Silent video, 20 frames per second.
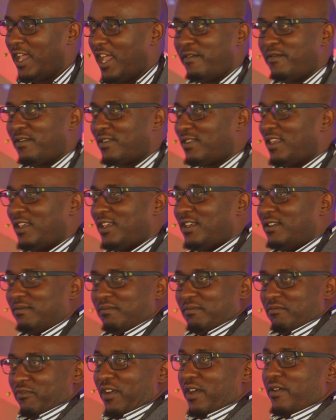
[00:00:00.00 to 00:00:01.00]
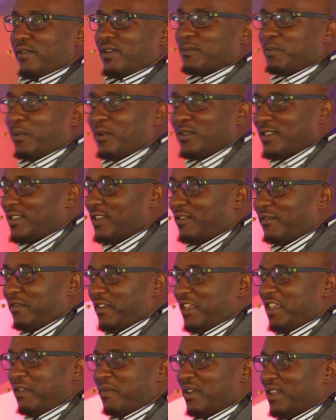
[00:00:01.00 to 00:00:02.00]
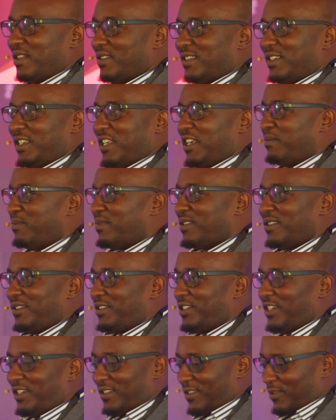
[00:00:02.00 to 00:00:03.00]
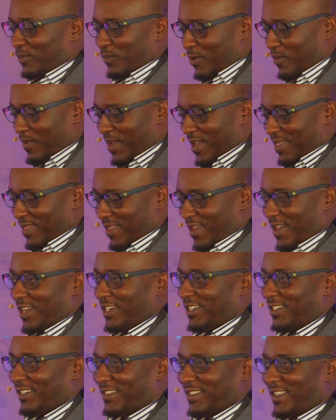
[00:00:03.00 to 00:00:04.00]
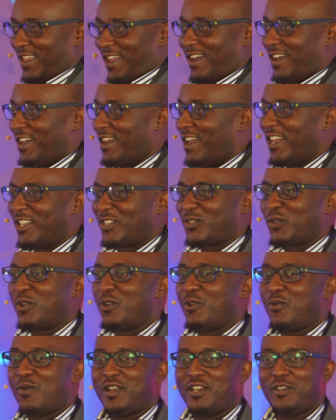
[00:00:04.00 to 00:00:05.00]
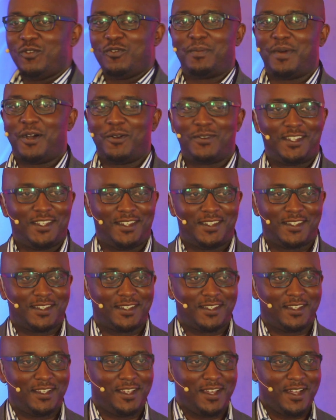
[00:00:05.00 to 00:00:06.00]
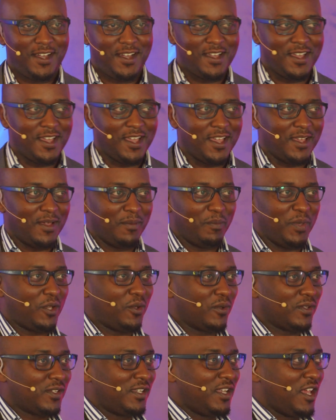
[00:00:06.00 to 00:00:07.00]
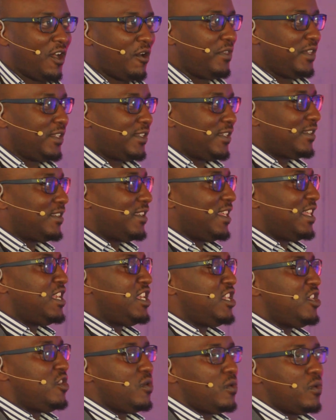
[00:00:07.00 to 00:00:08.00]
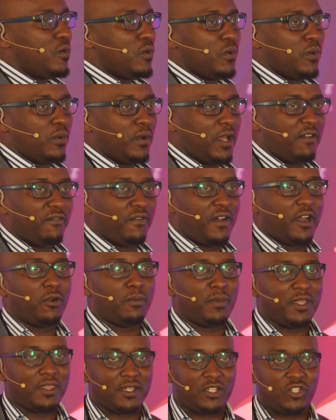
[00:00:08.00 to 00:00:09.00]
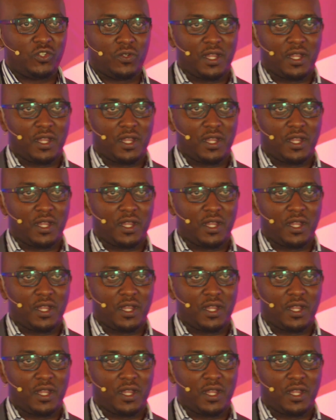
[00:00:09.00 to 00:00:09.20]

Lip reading: Everything, very responsive, emails, Teams, when we are there, she's there. So no one knew about it. Yeah? Because now this is a new environment that